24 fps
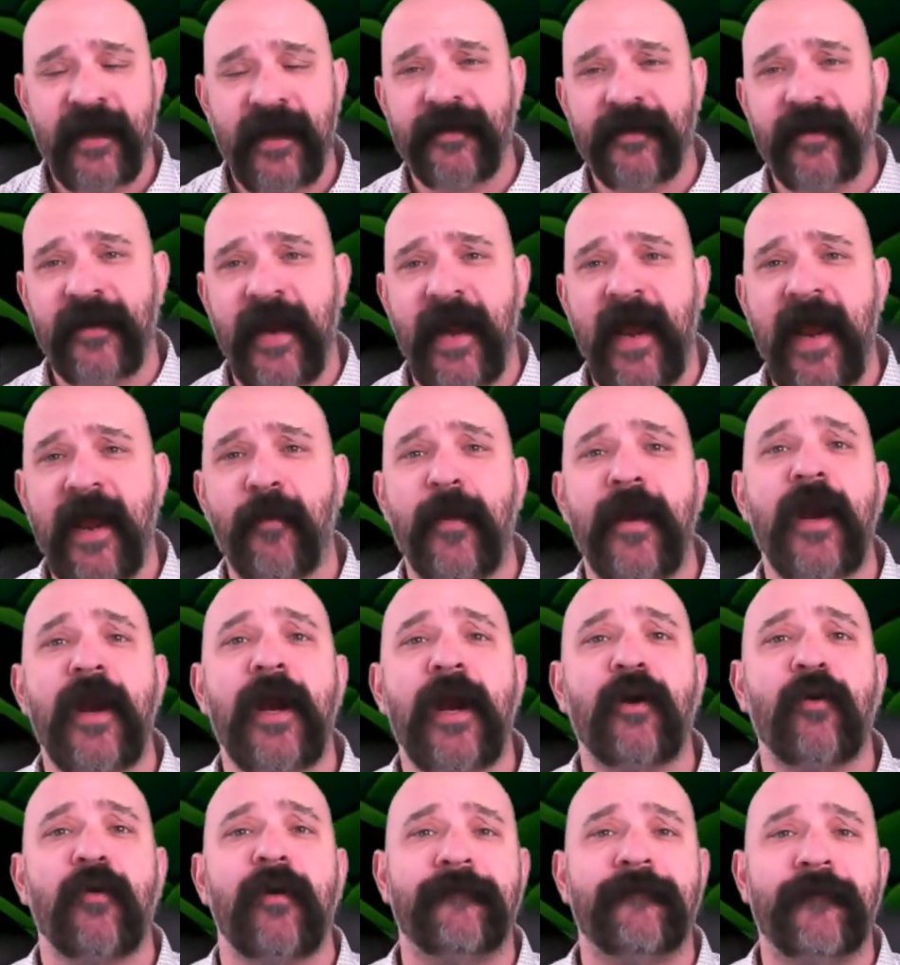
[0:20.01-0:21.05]
Today, we are
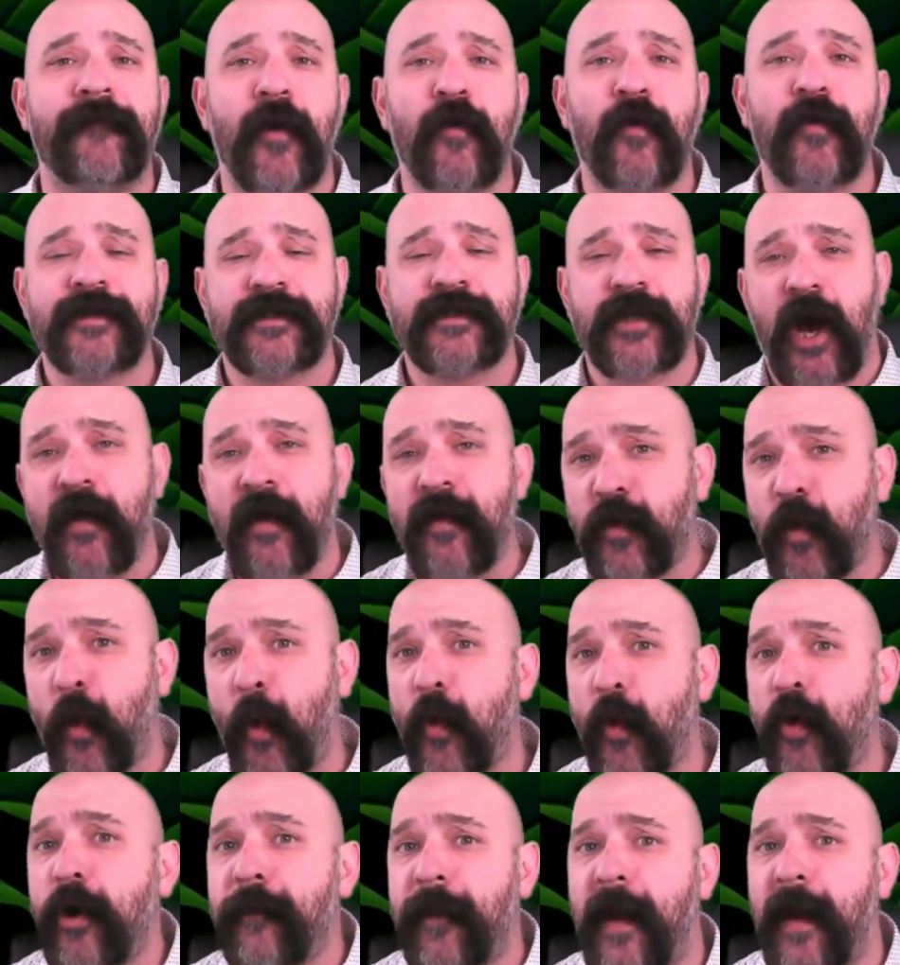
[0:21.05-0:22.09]
going to focus on the
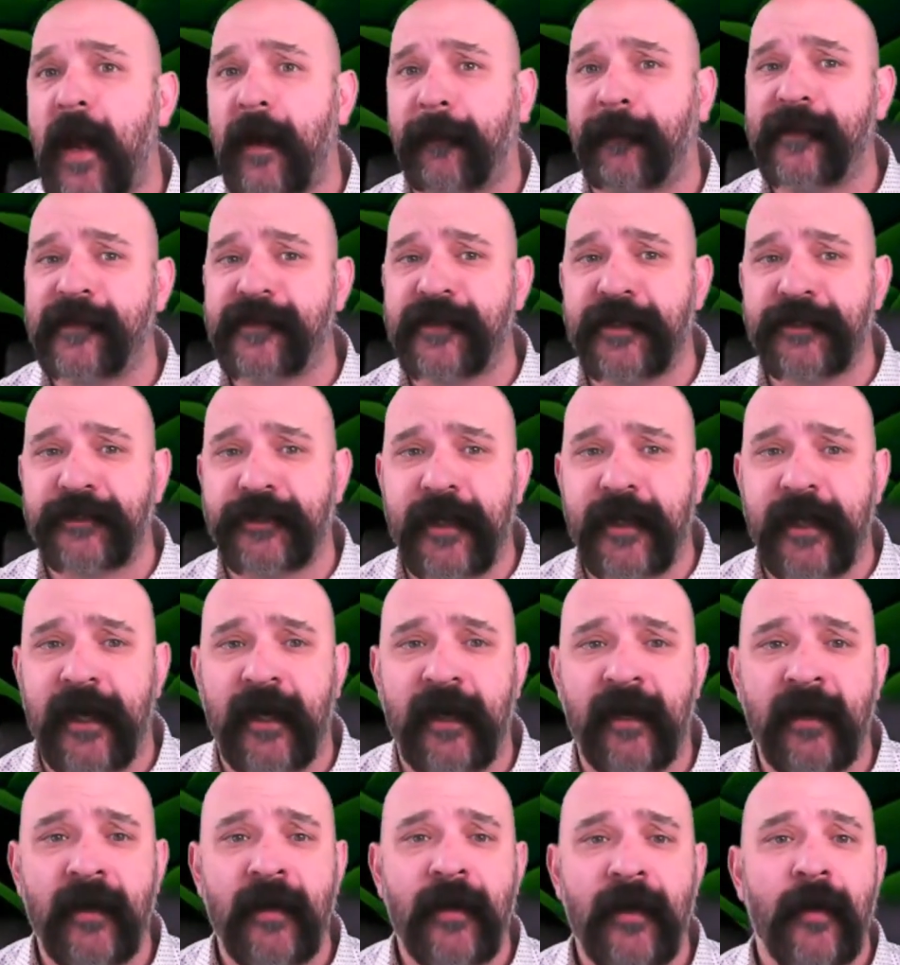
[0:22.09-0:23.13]
quarterback position
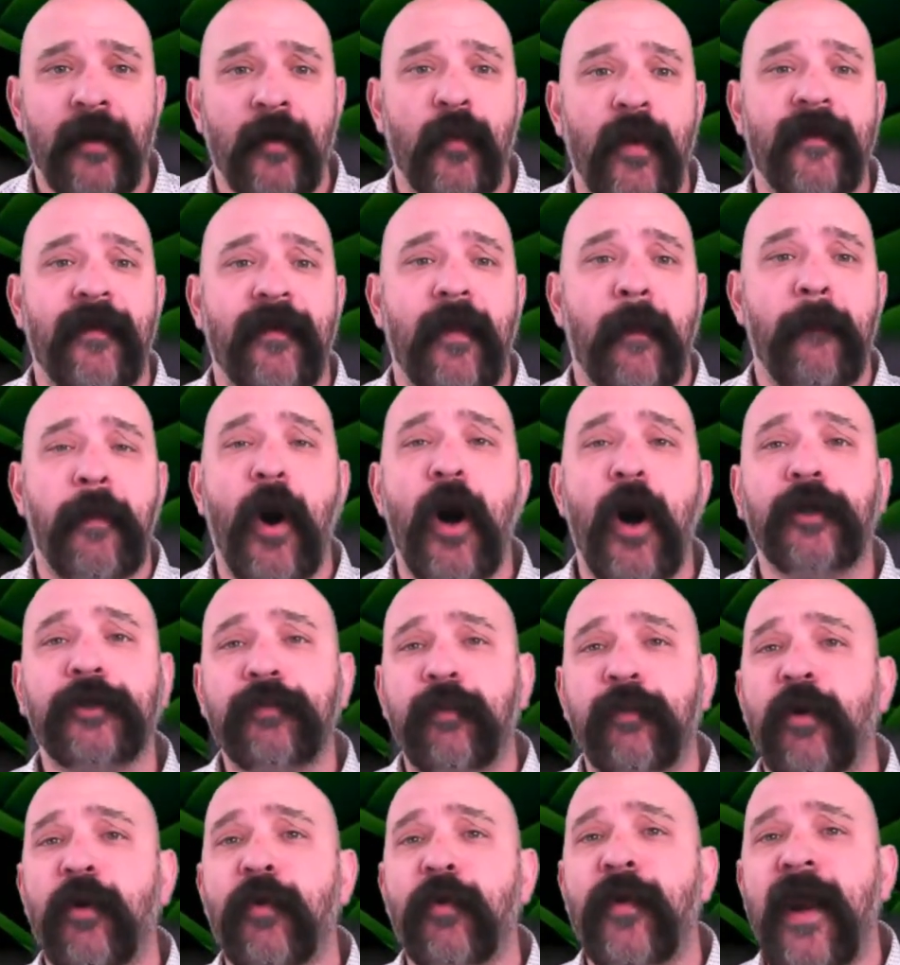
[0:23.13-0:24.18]
here with
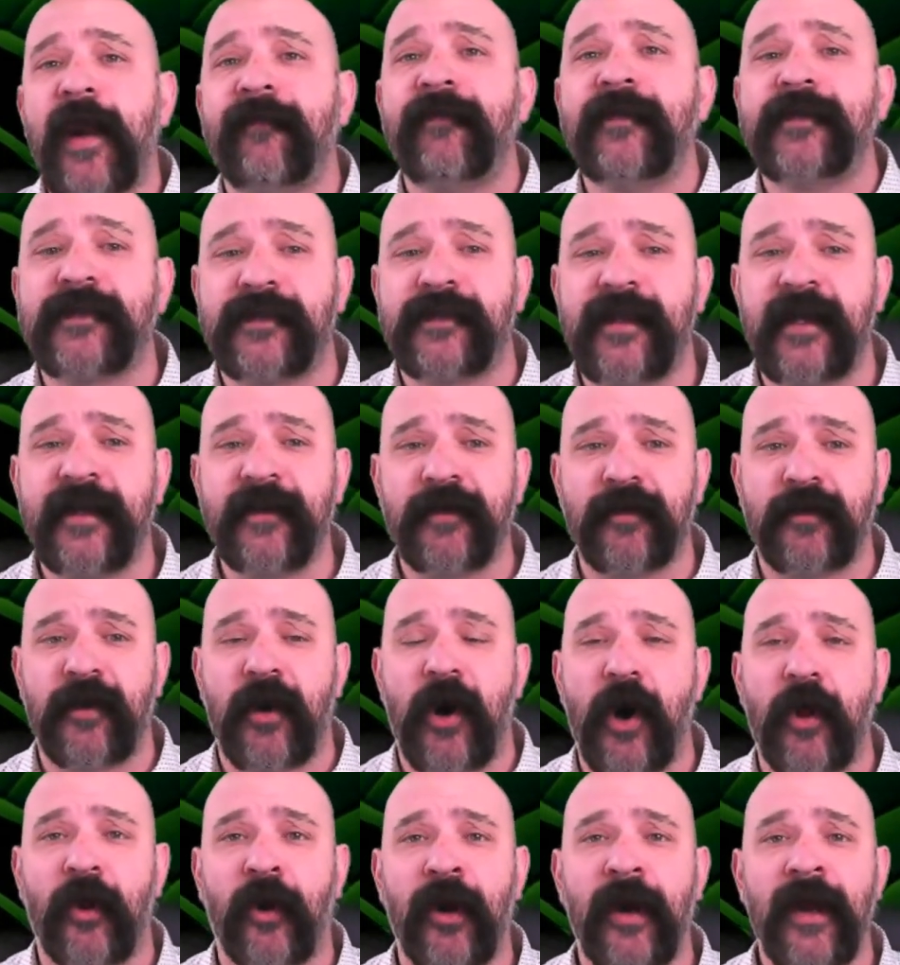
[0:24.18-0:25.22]
Baltimore Ravens signal
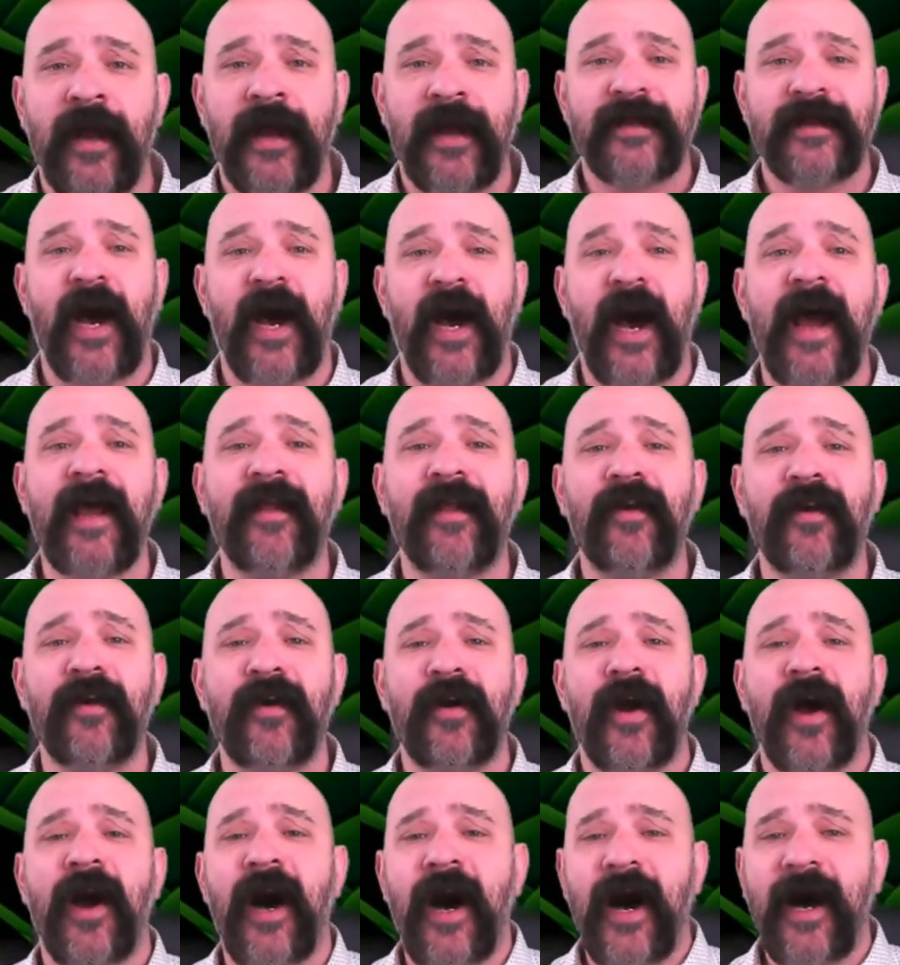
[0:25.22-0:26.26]
caller
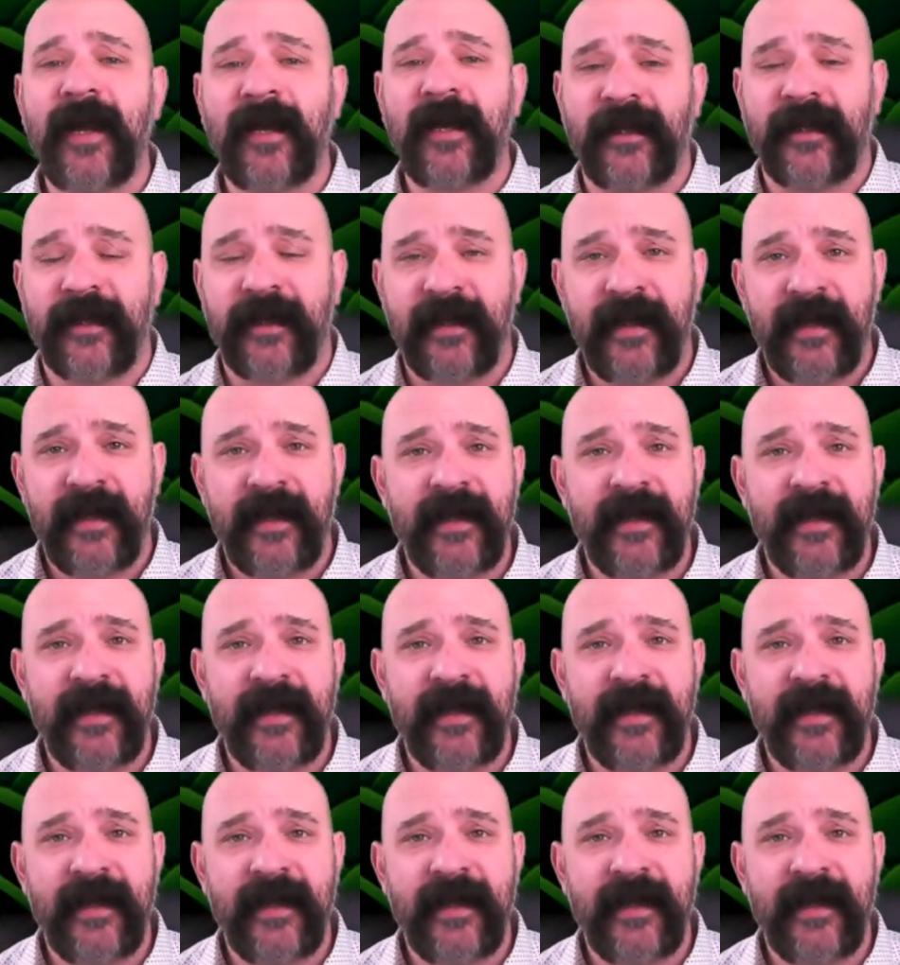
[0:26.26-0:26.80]
Tyler Huntley.